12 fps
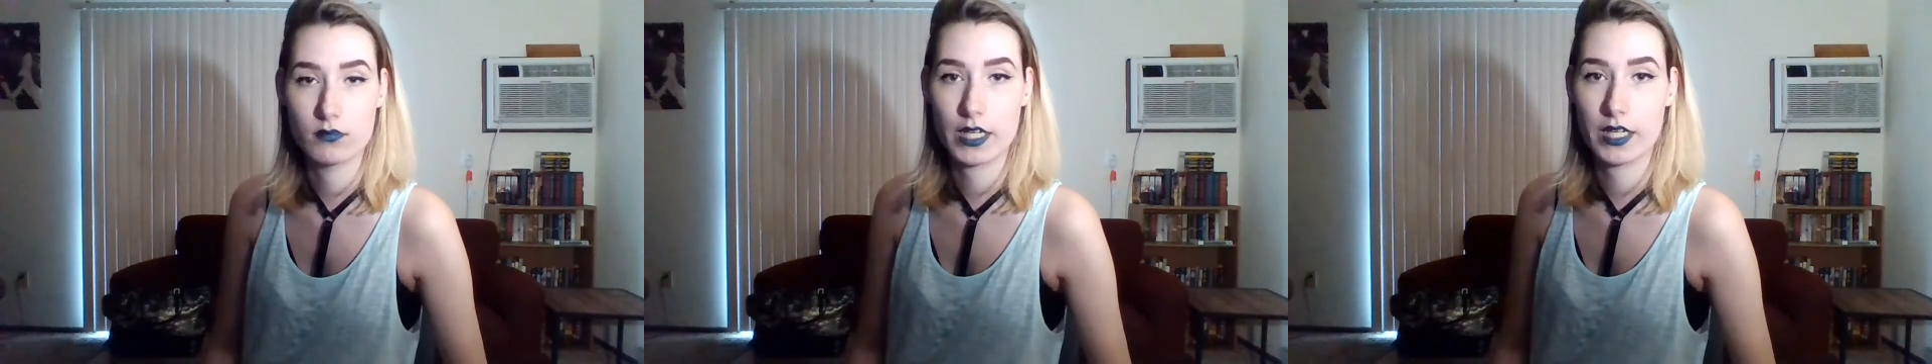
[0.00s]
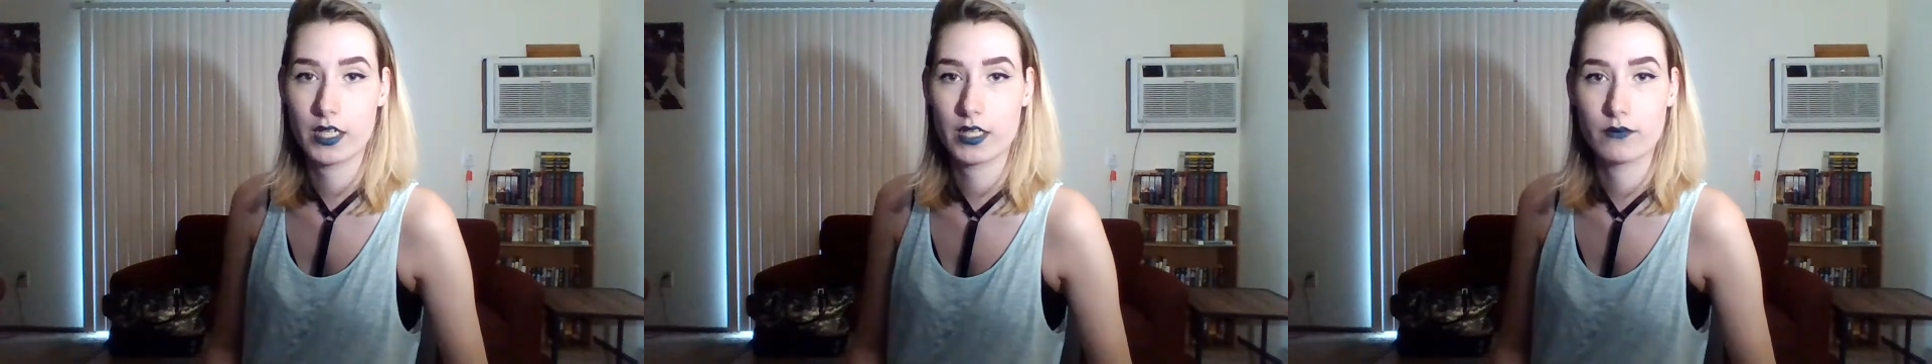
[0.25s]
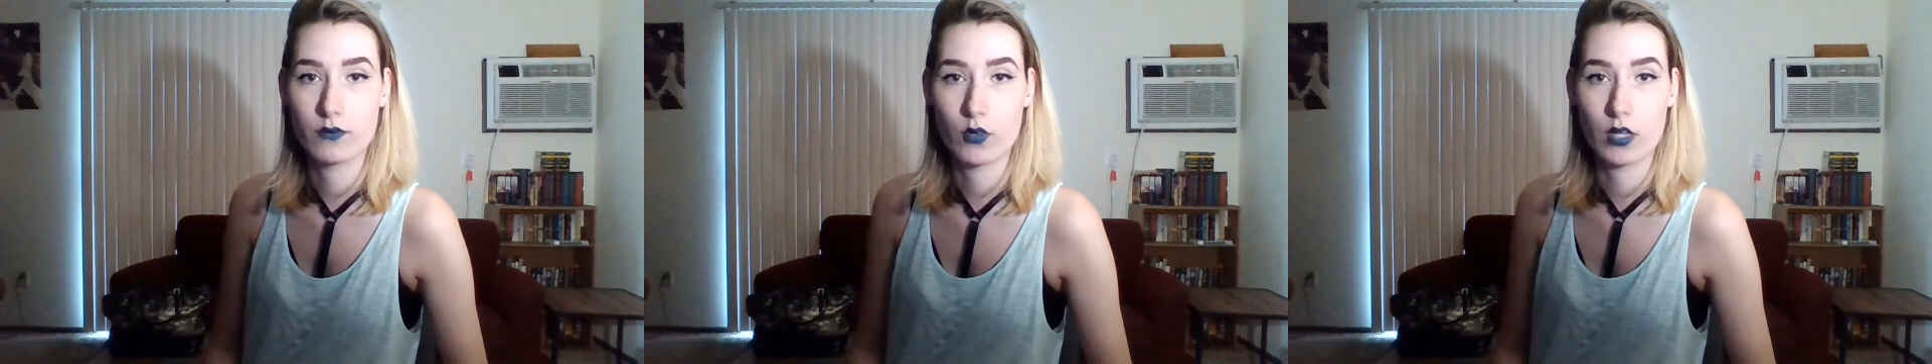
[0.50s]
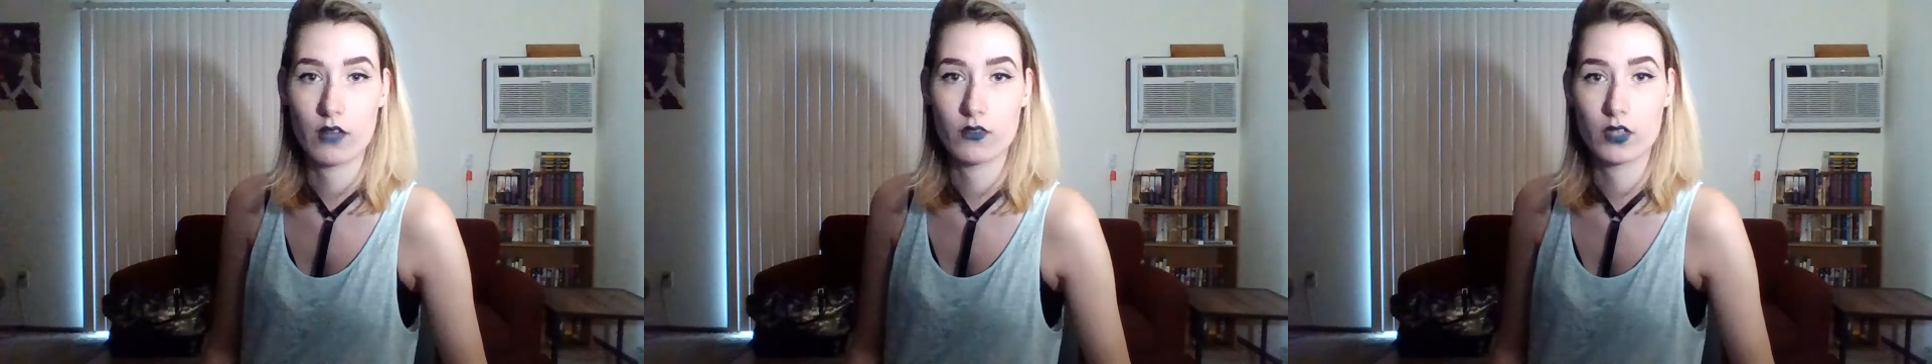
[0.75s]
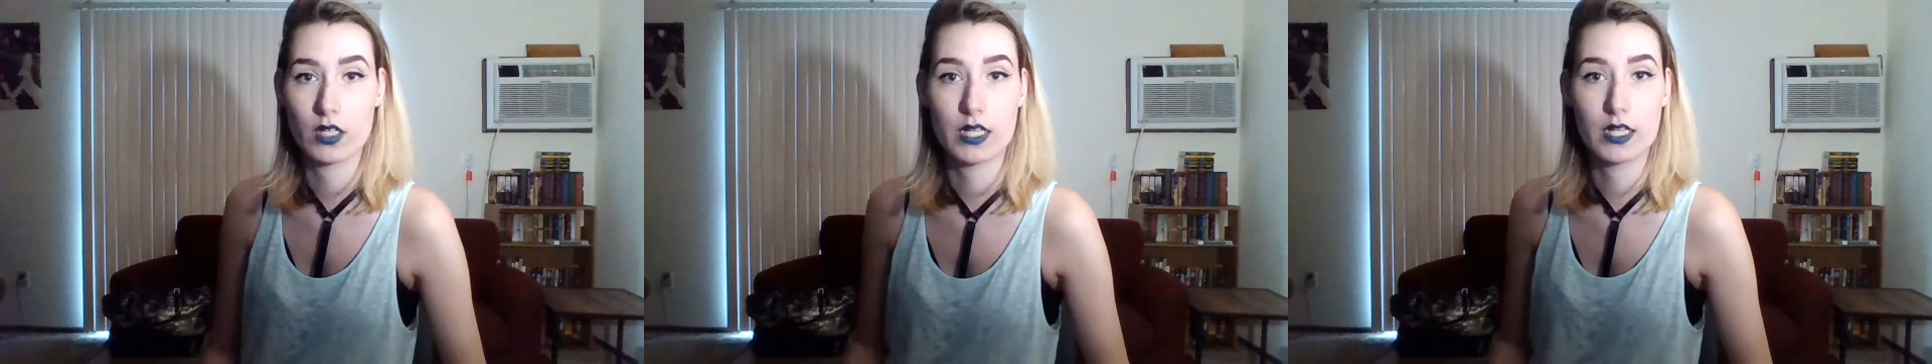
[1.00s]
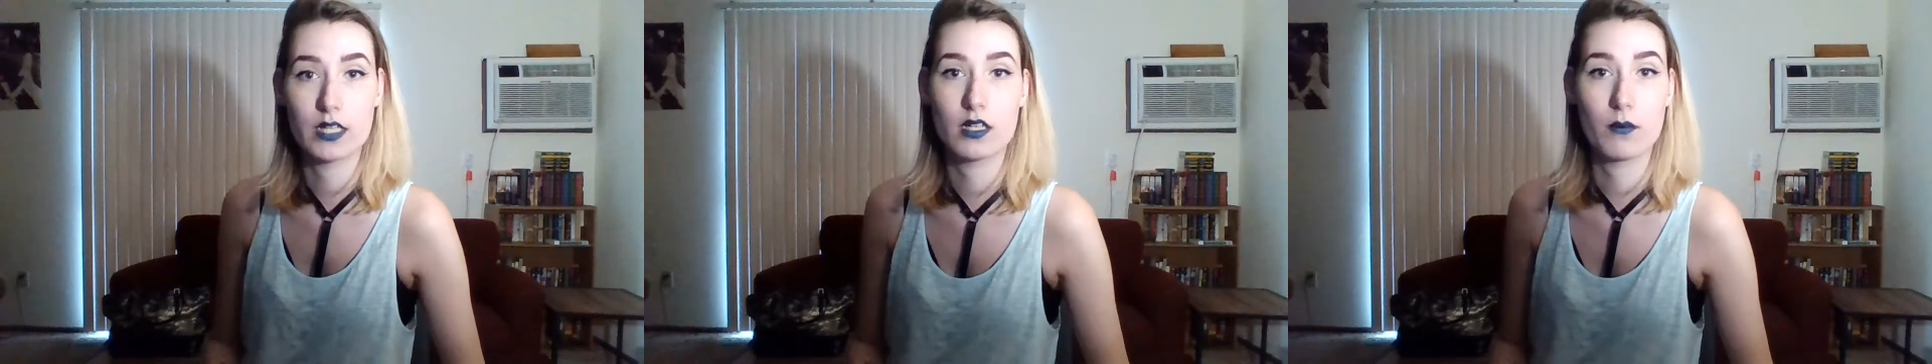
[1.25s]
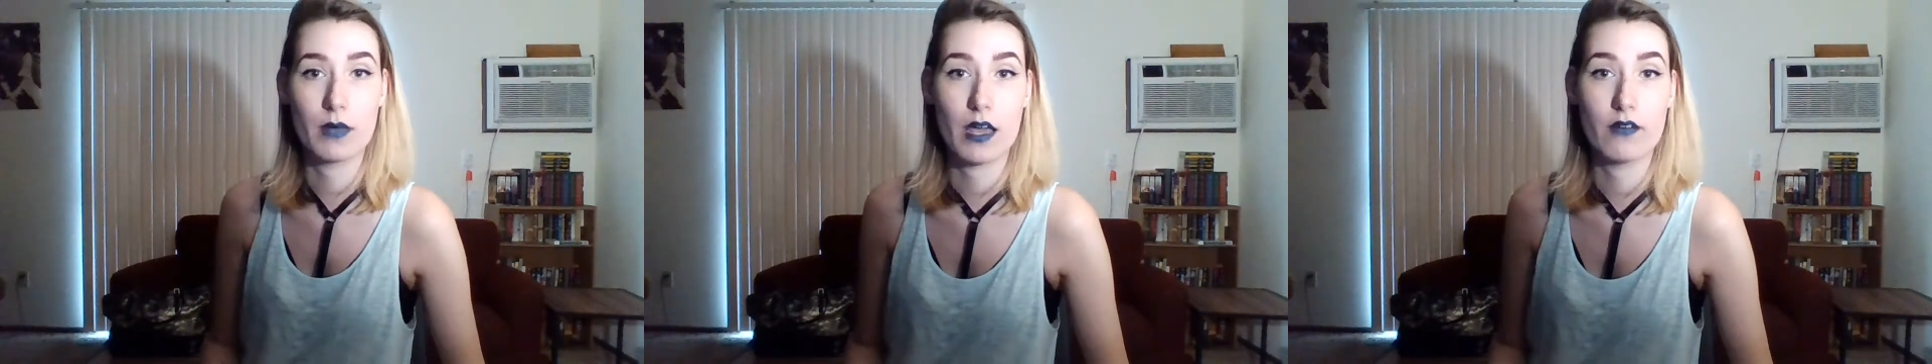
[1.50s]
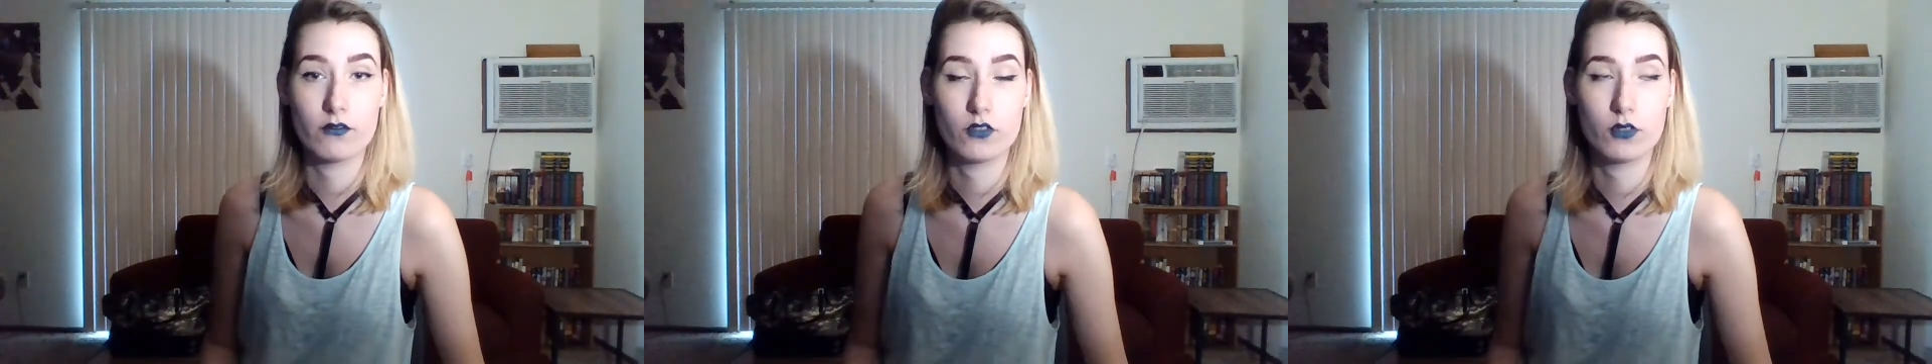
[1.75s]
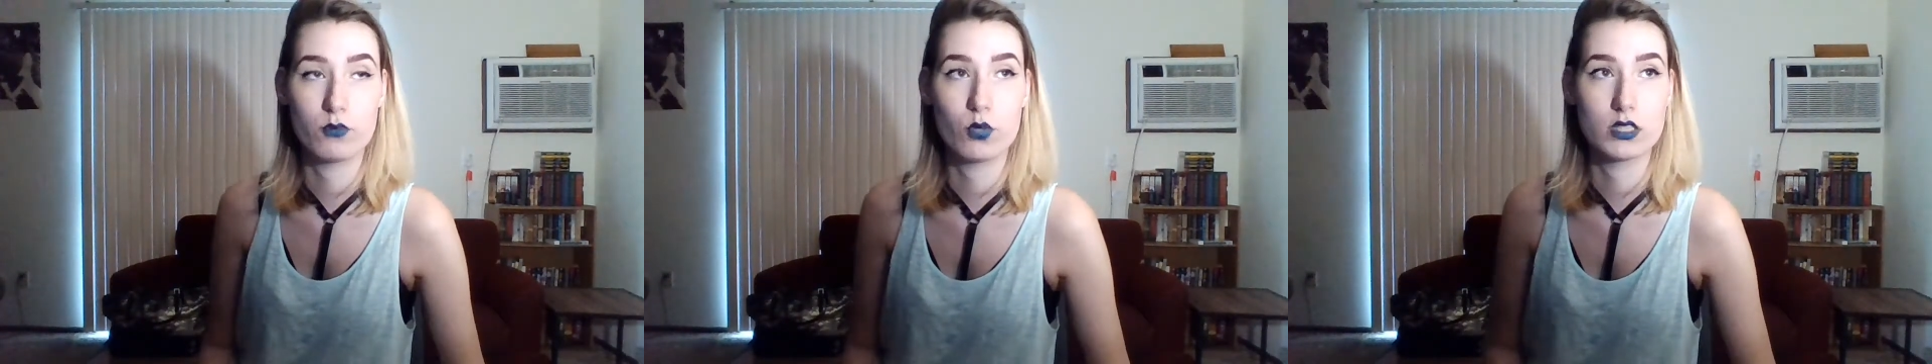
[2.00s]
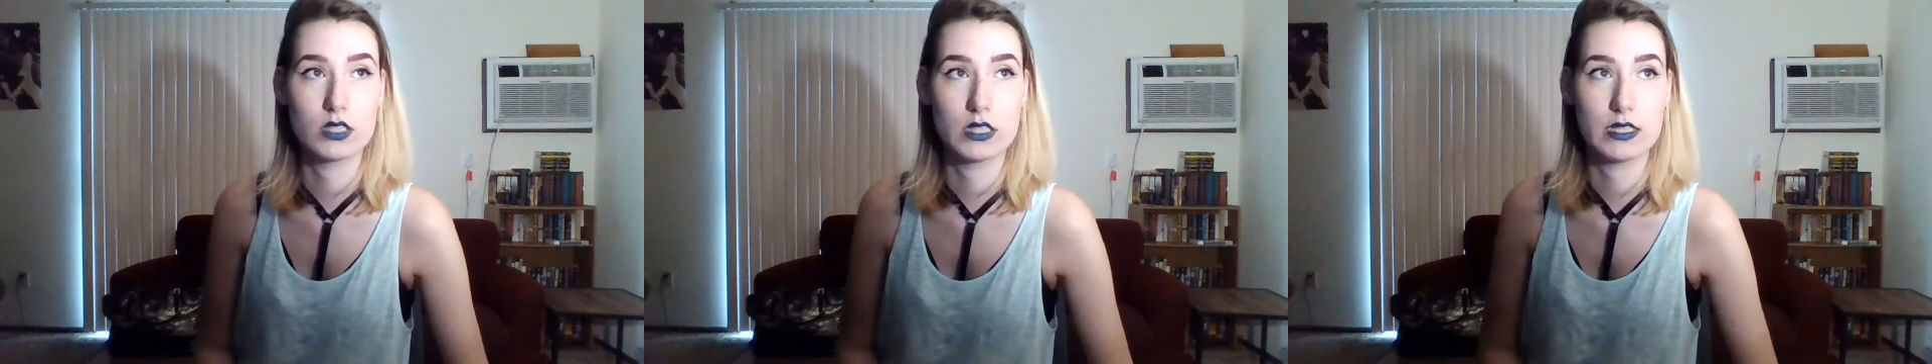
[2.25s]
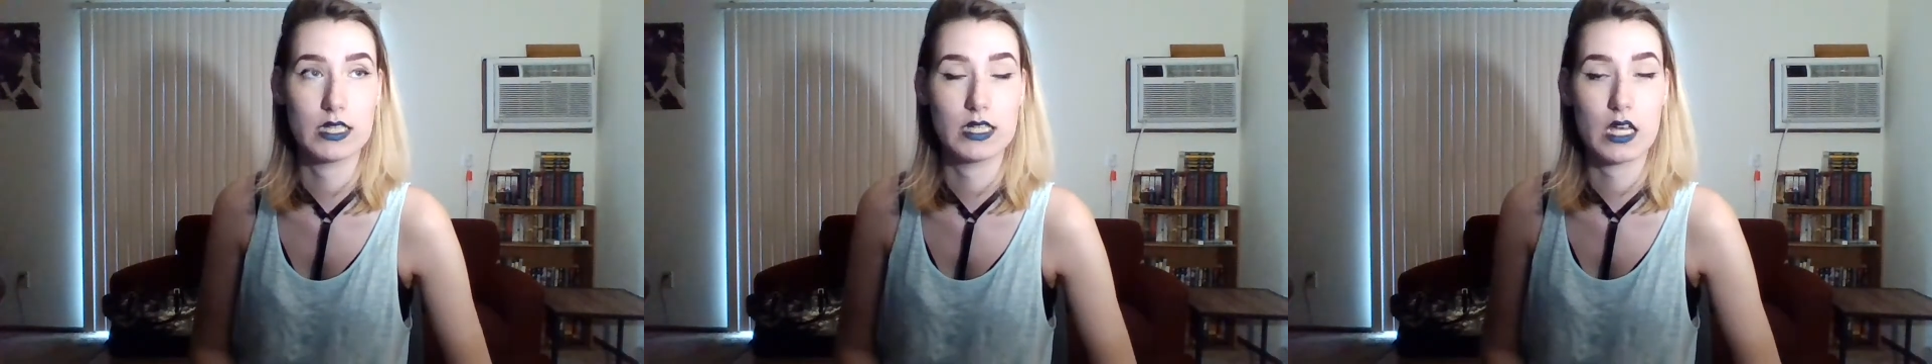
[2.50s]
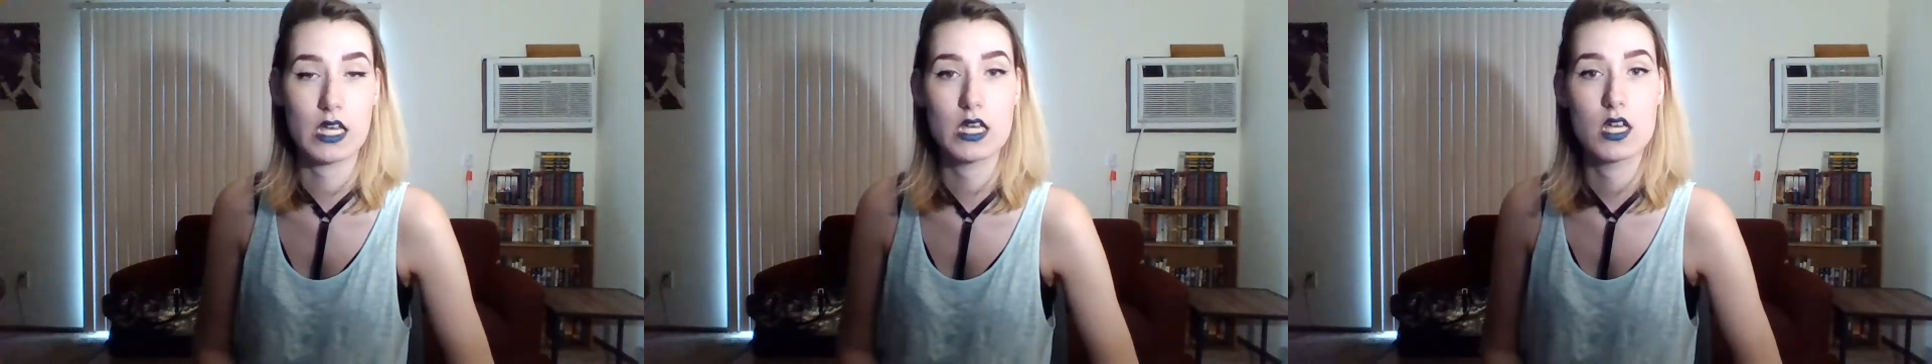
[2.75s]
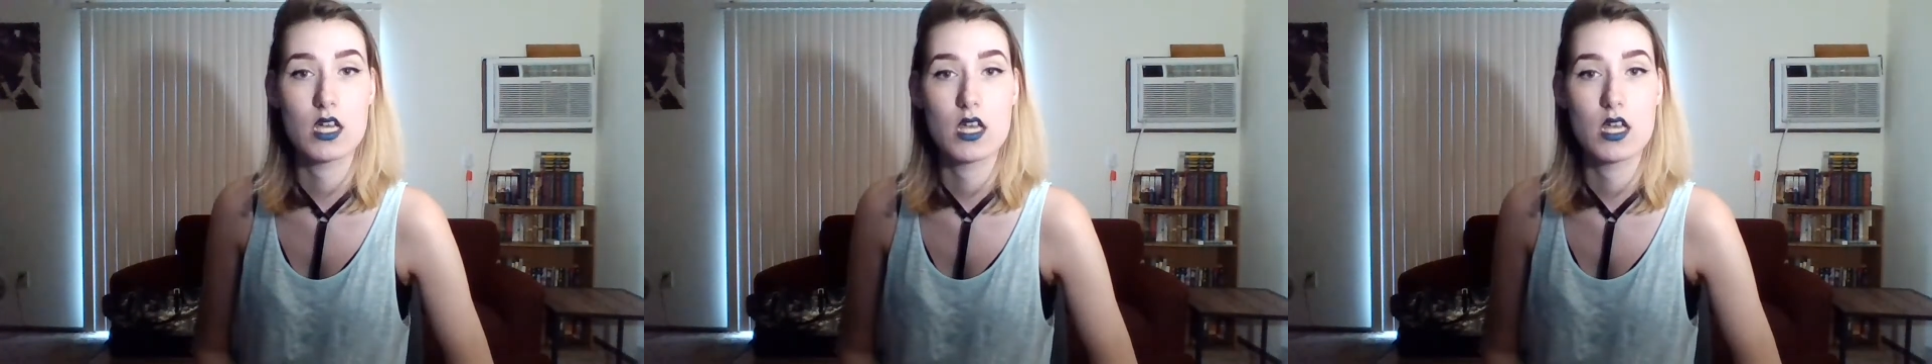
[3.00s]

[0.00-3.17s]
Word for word: there, whatever, and I ended up having food poisoning that night.